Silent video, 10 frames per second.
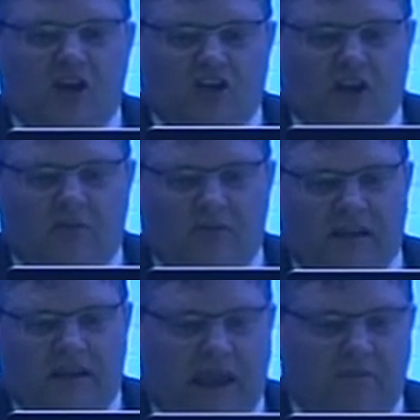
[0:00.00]
shall be
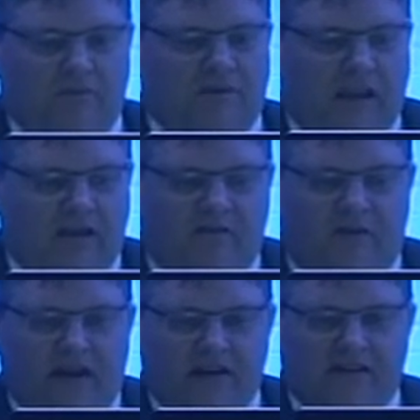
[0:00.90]
kept in
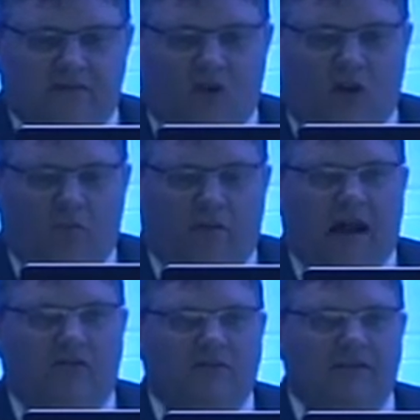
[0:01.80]
very small
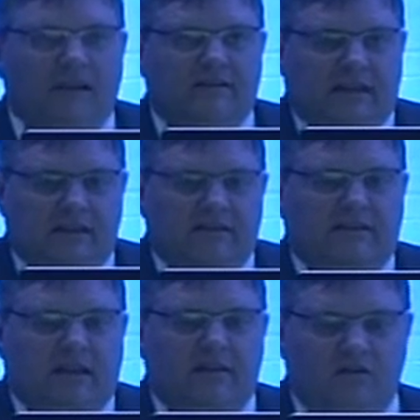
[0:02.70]
bounds,
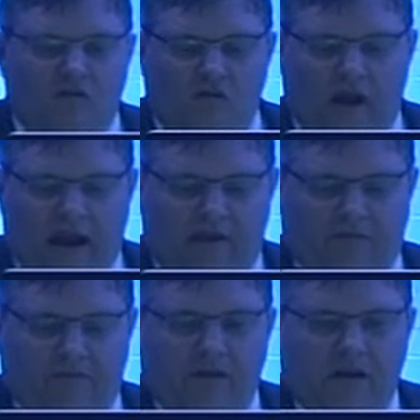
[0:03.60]
since you
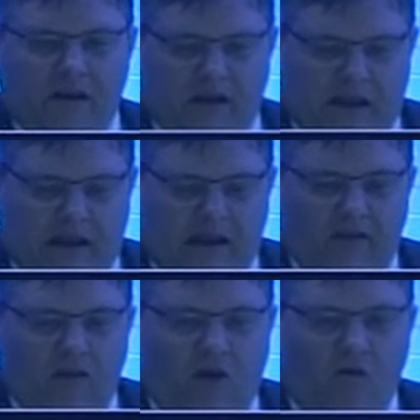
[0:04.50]
have
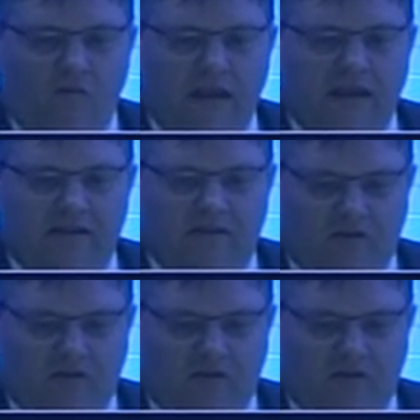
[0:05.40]
no means